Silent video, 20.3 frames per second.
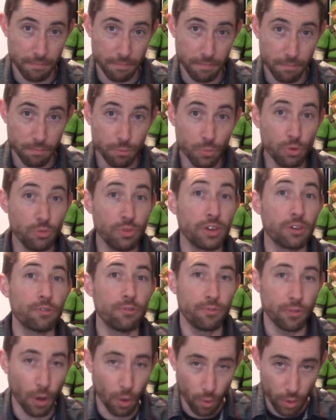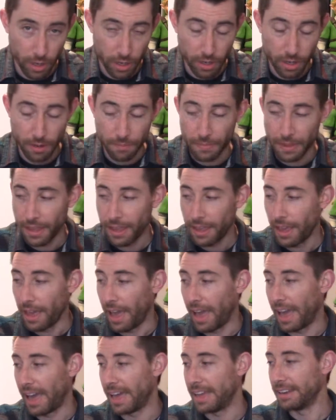moving forward.
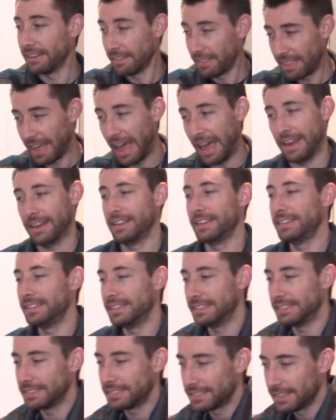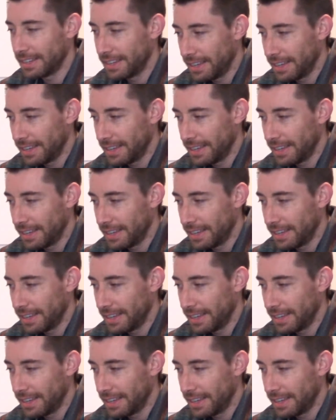And that is